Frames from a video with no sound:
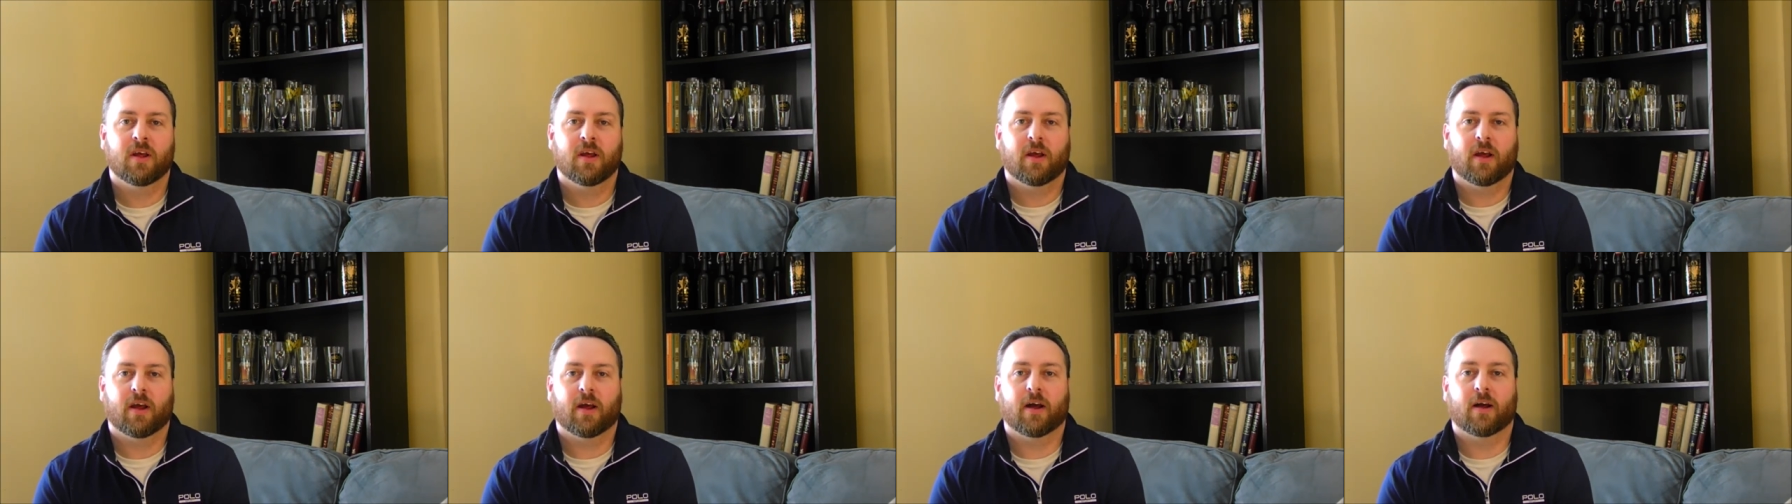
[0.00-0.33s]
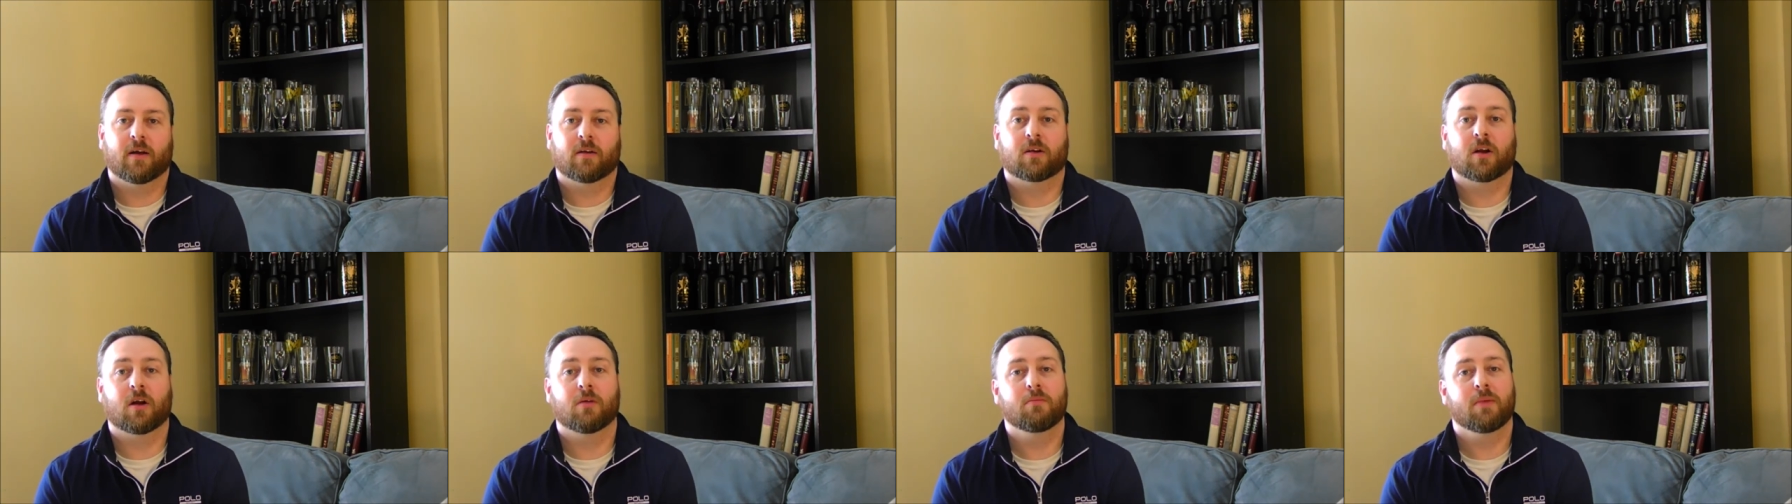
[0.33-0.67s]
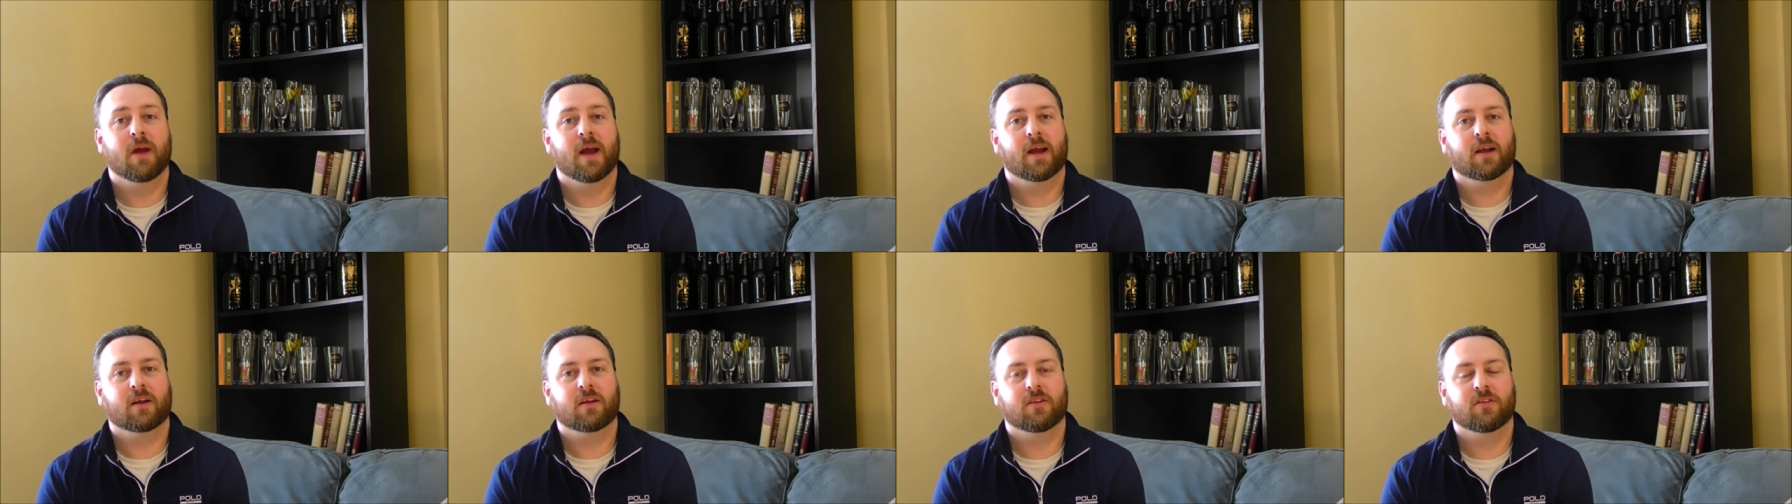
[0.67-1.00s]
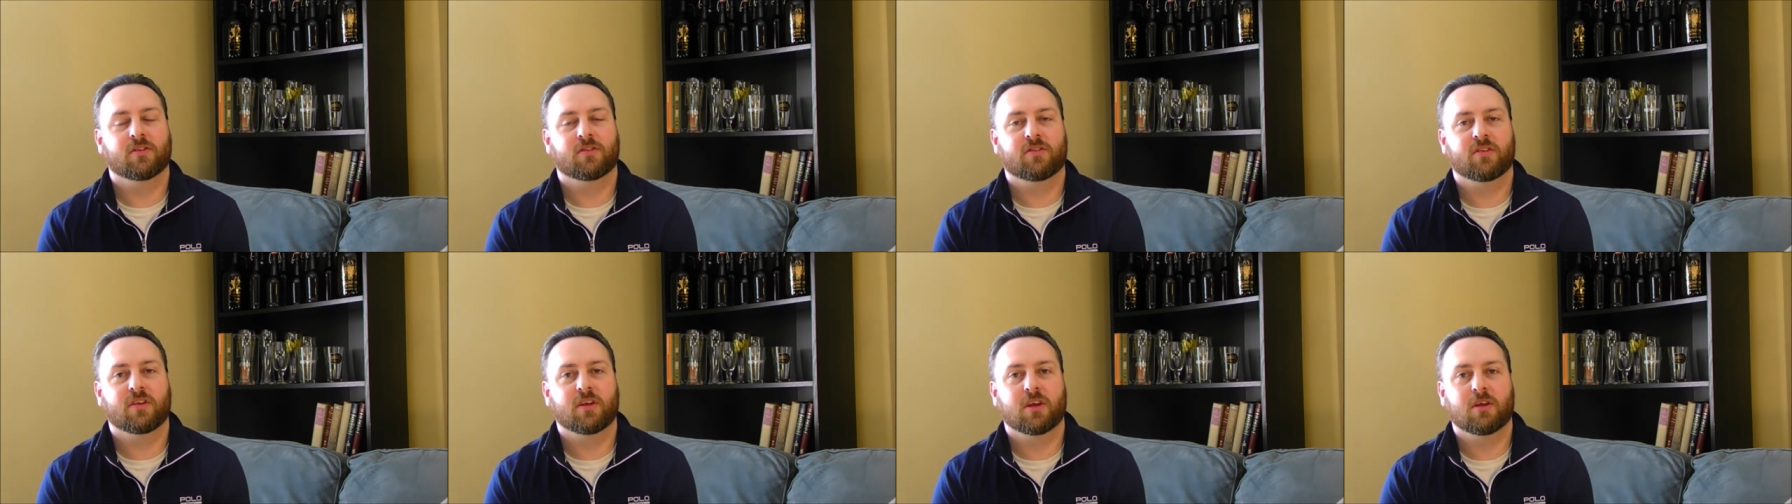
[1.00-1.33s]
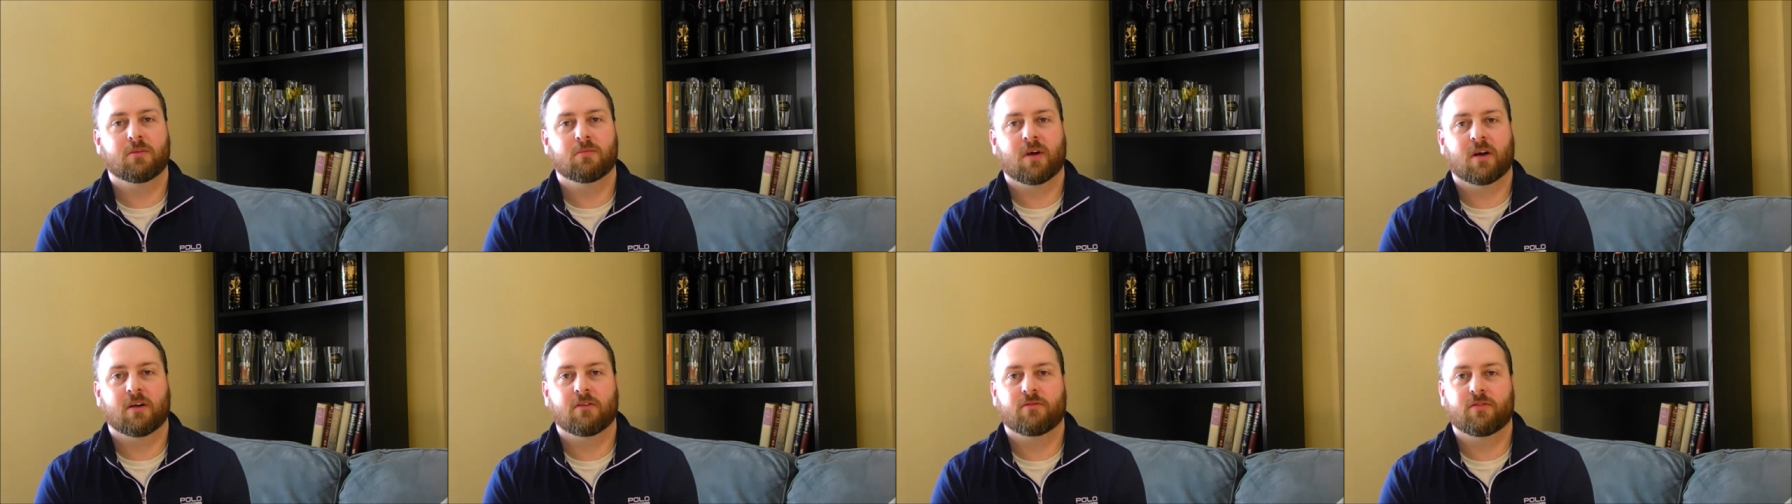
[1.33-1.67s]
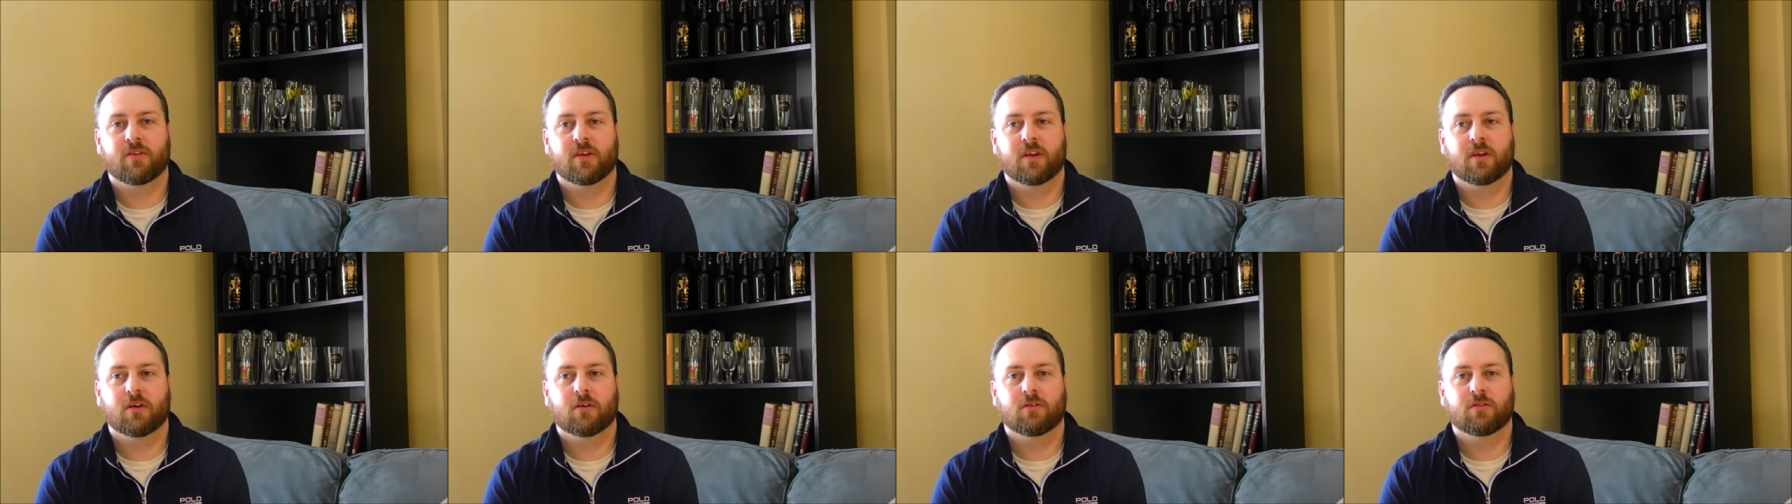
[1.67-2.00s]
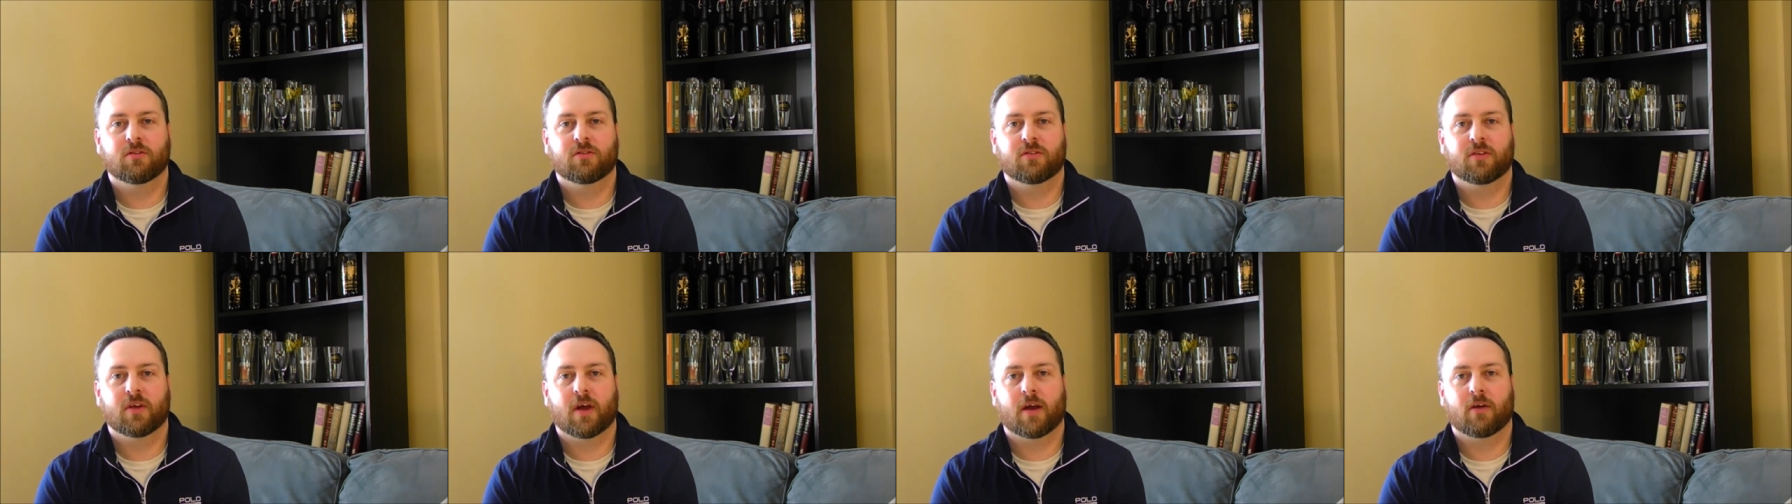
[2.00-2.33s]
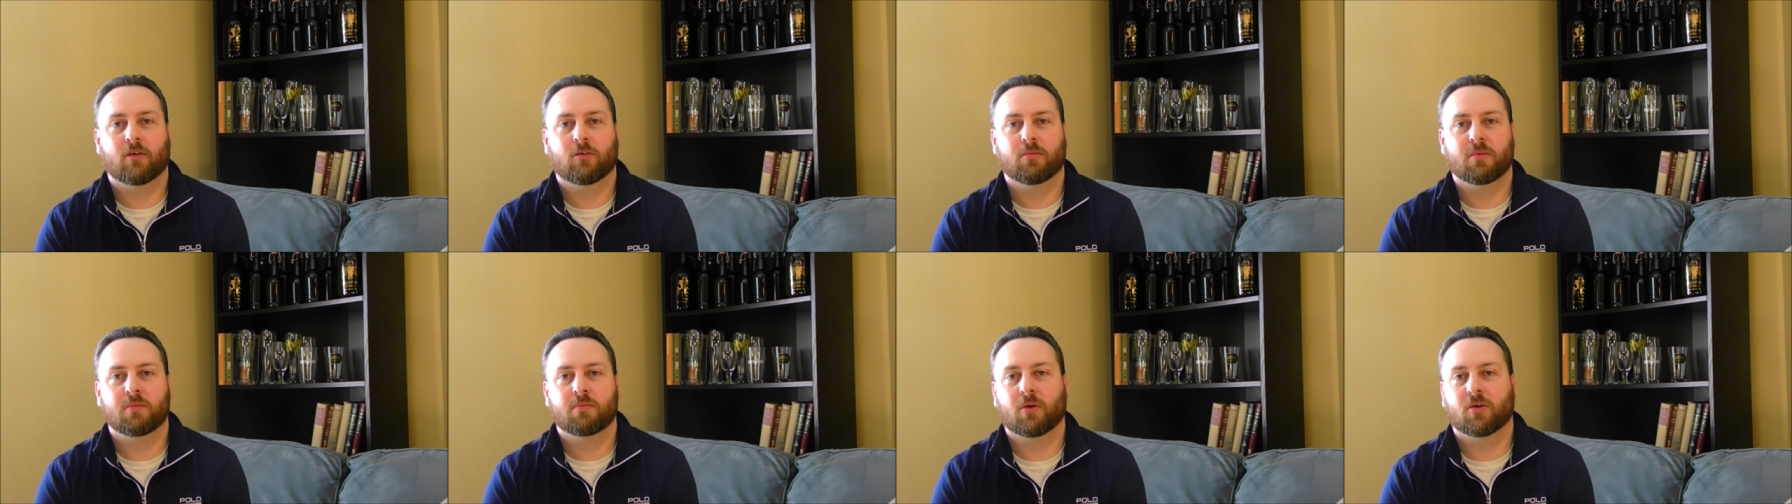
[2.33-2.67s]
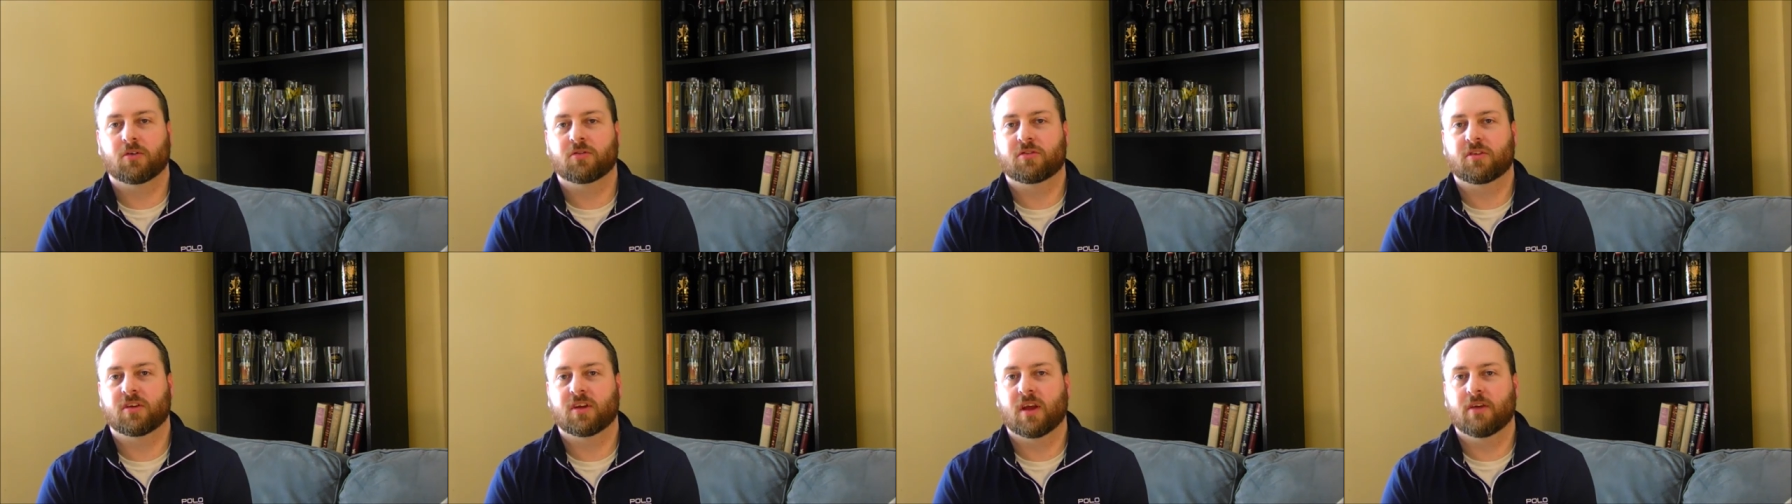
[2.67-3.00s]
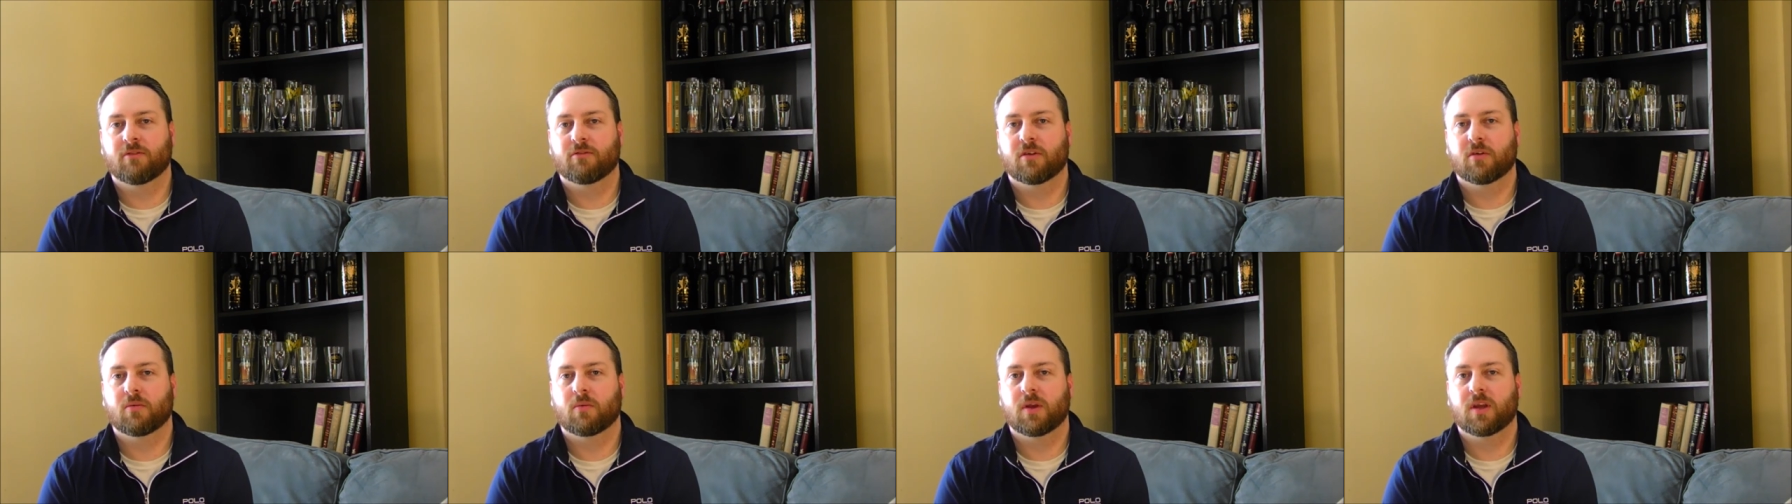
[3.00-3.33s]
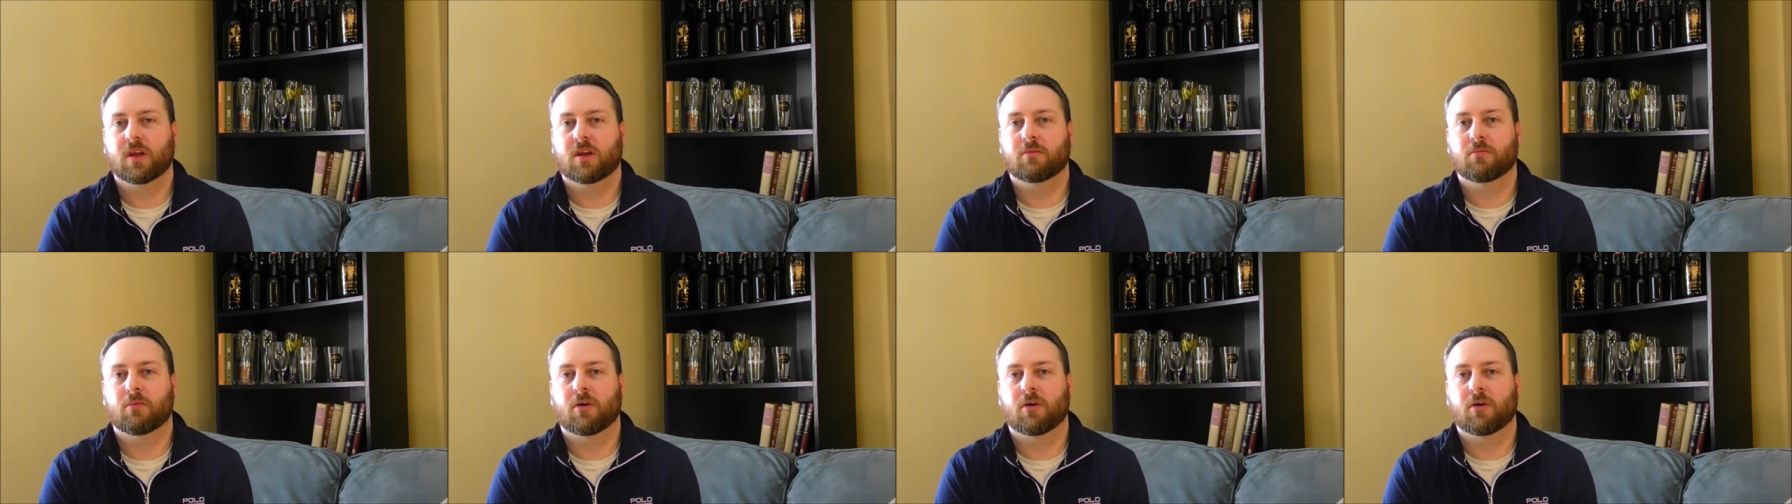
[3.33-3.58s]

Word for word: Uh, come back and see my videos. I will be posting every week.